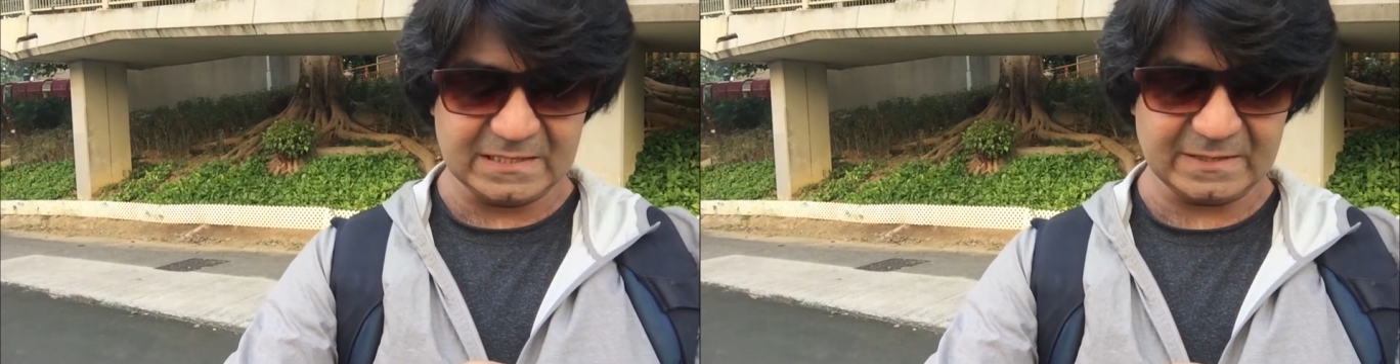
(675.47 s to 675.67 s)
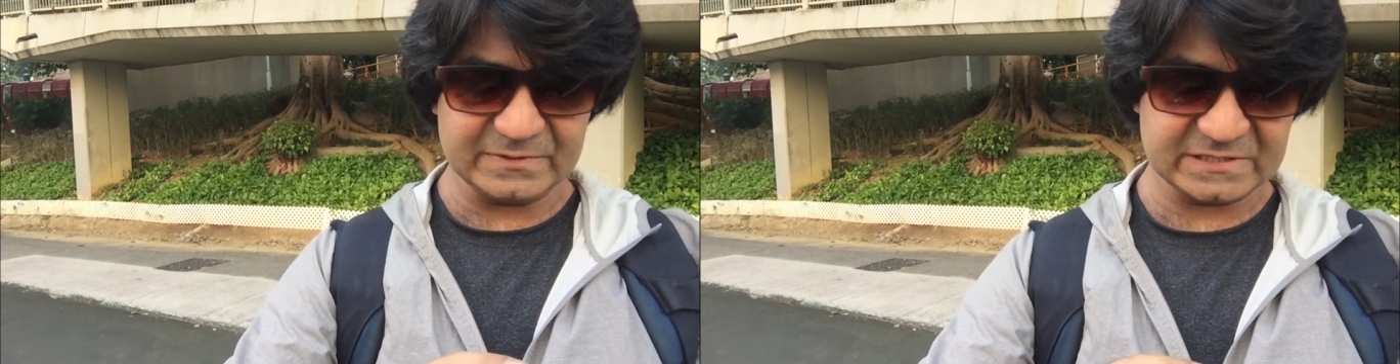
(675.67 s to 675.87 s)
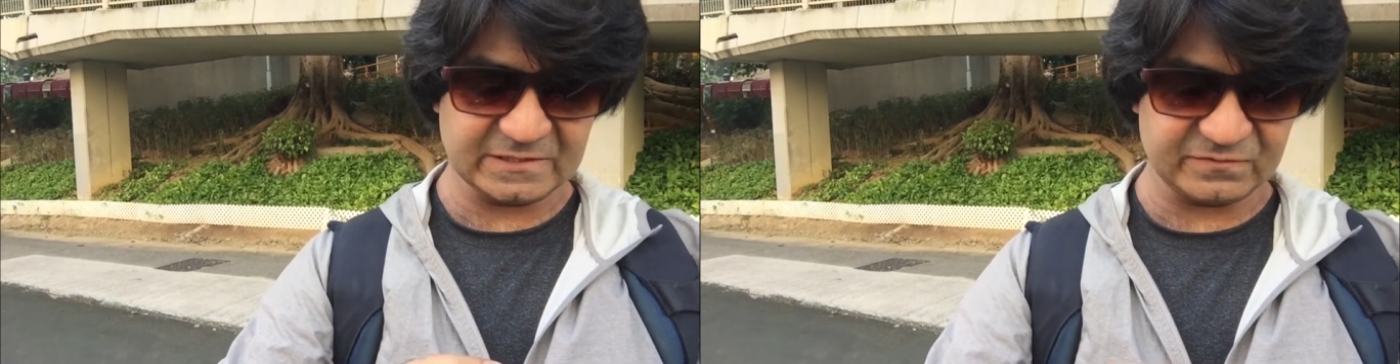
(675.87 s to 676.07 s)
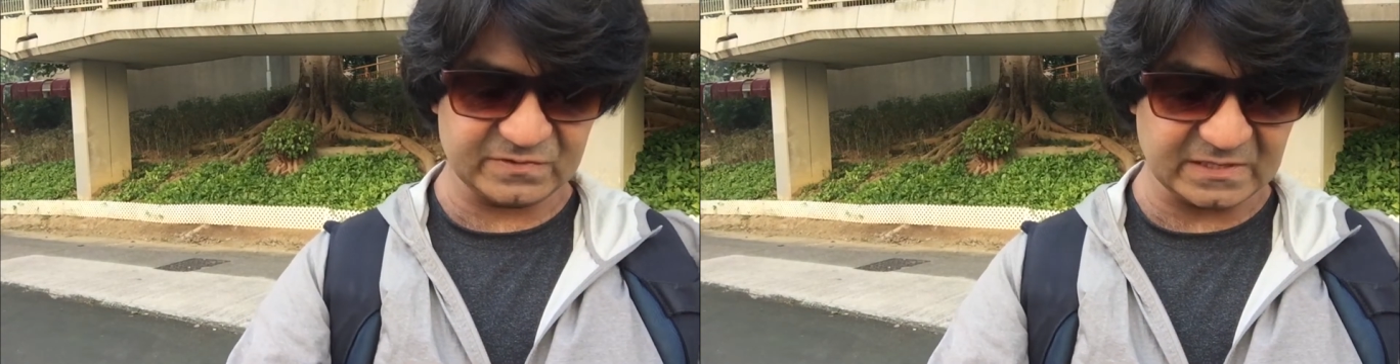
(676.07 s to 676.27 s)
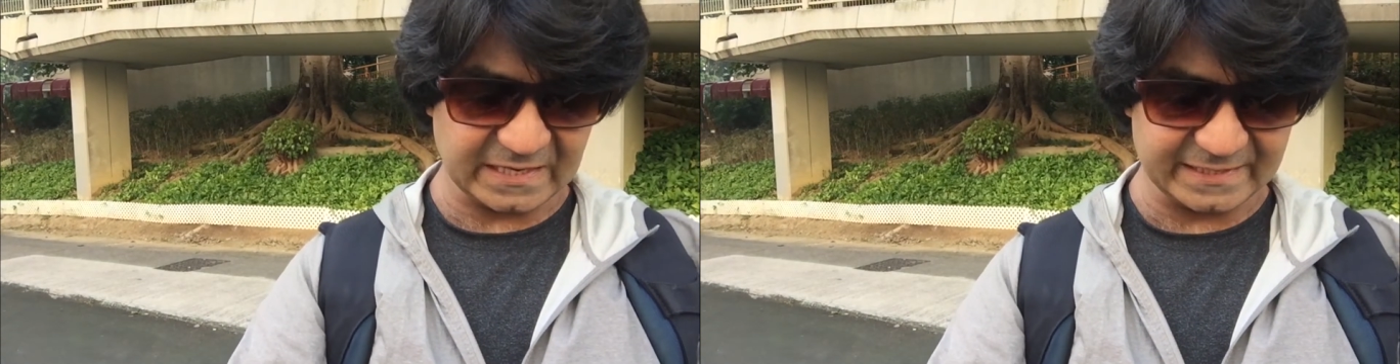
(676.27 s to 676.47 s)
Let me see if
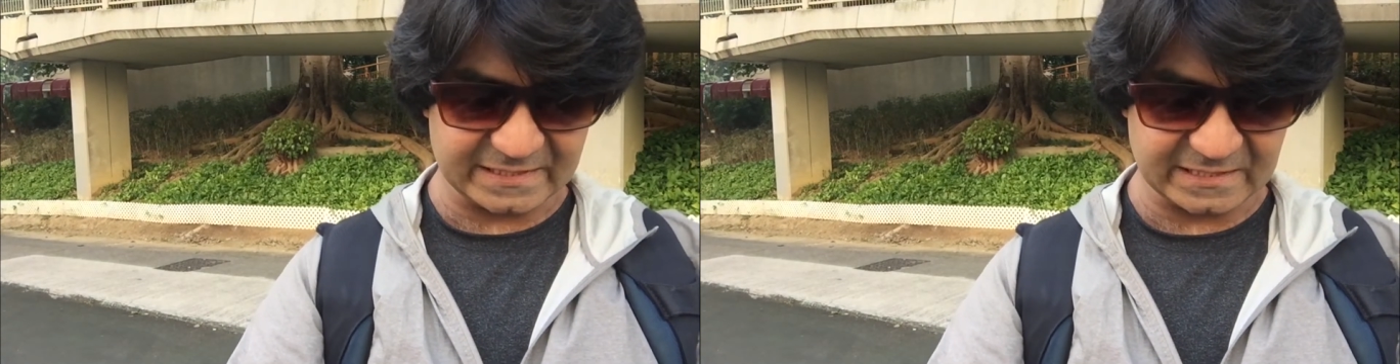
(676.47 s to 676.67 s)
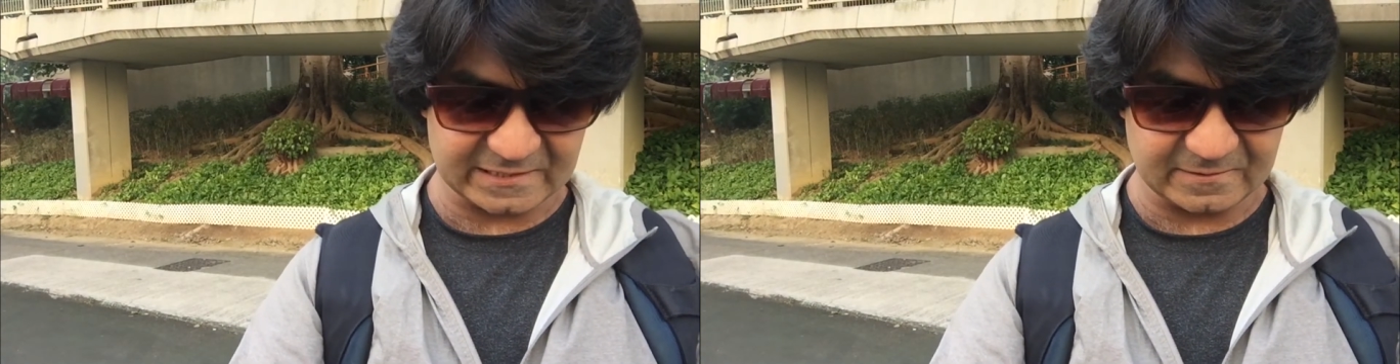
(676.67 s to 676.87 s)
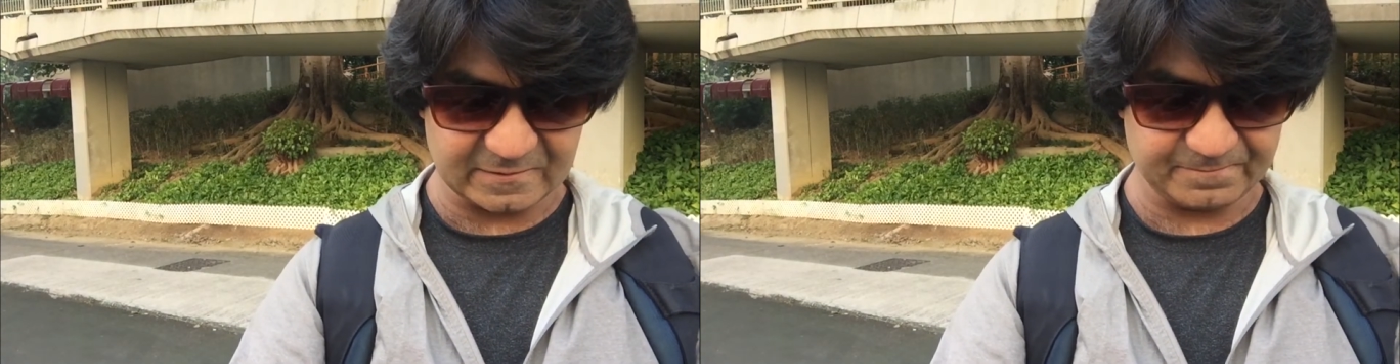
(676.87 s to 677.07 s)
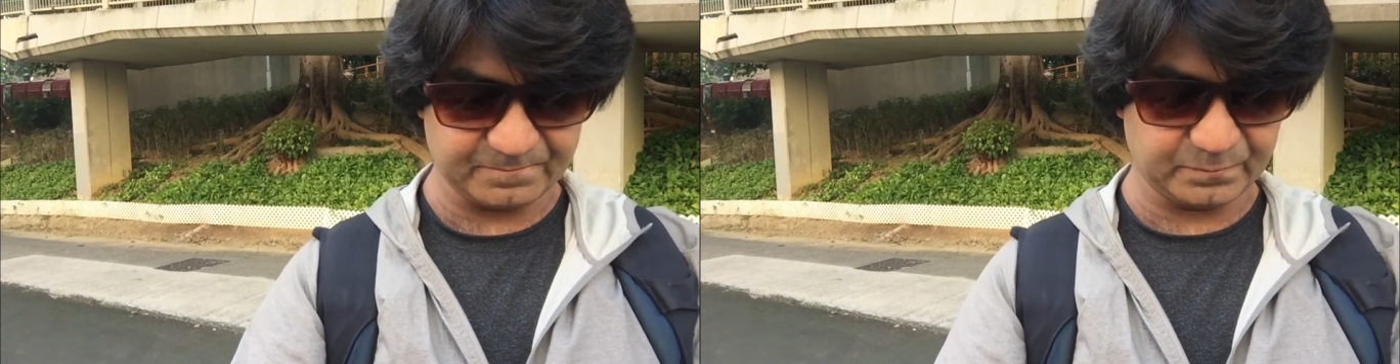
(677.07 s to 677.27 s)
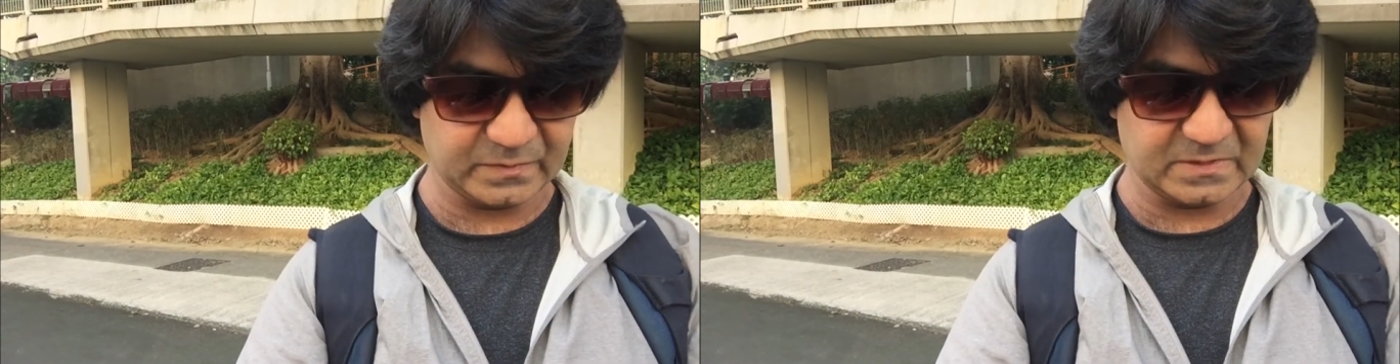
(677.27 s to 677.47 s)
I can
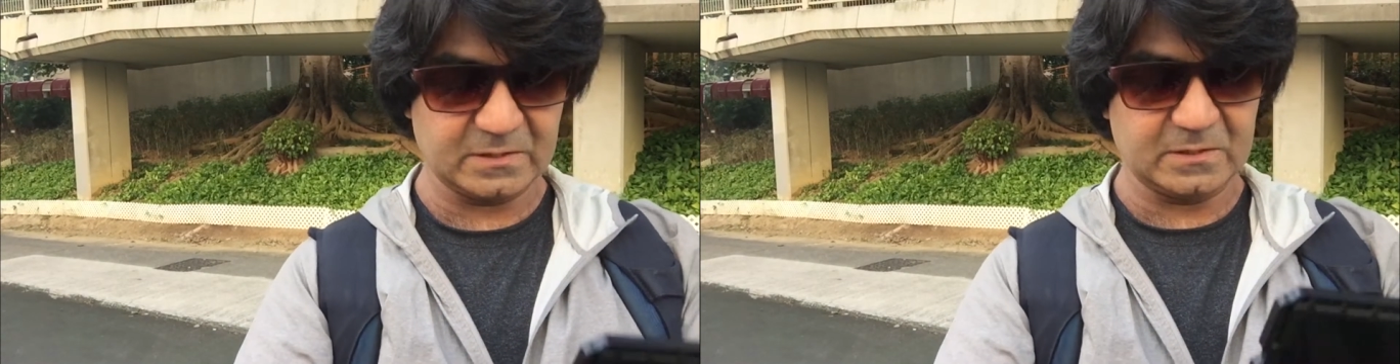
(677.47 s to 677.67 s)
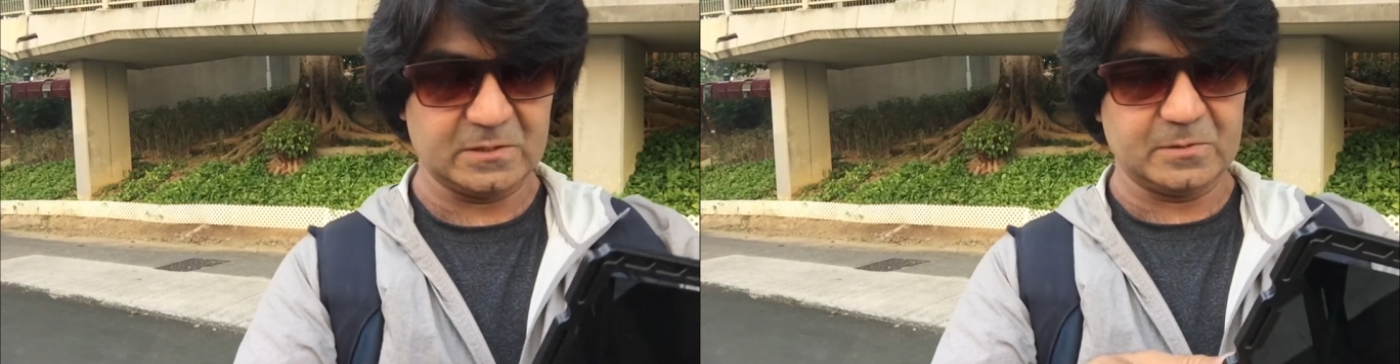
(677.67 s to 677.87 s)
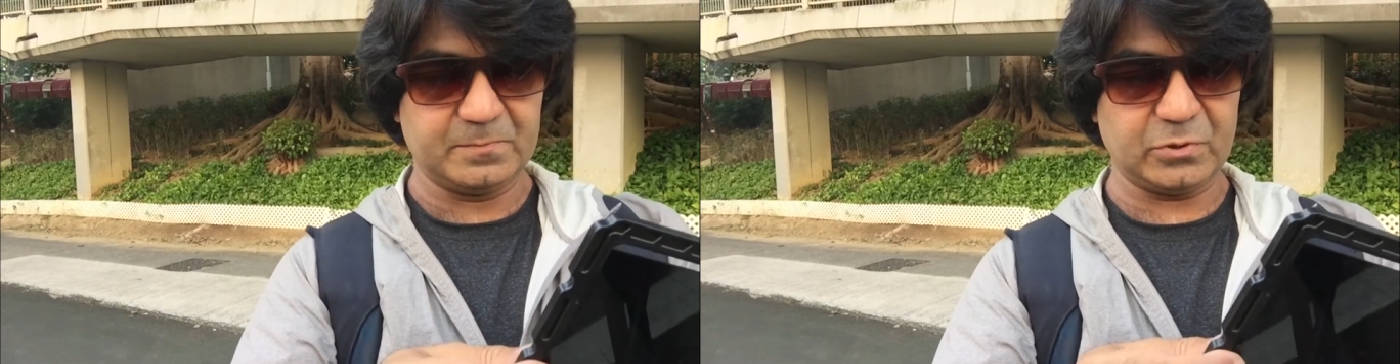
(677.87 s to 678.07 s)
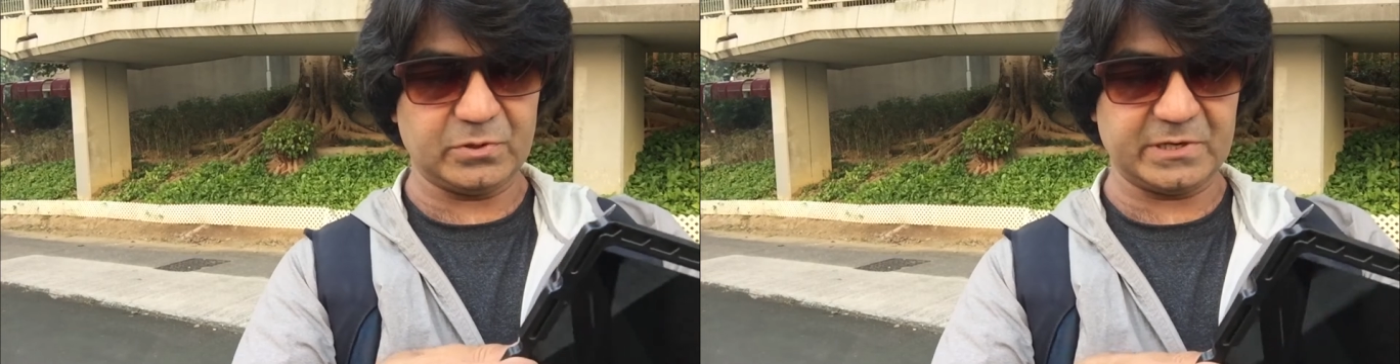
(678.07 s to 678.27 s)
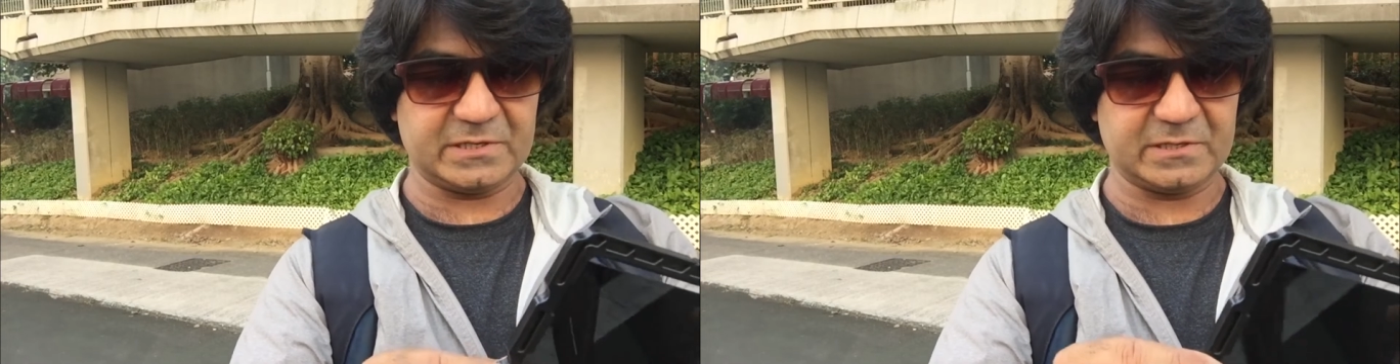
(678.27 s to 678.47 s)

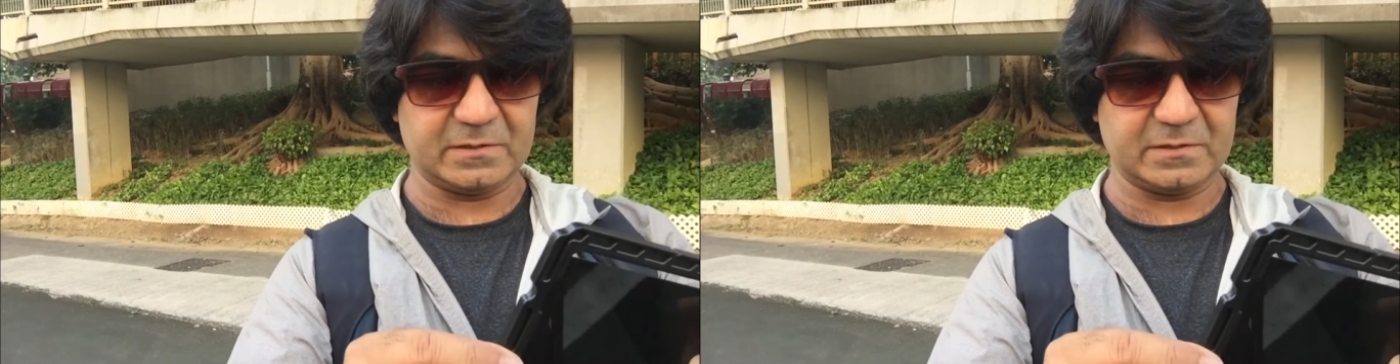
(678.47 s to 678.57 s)
put it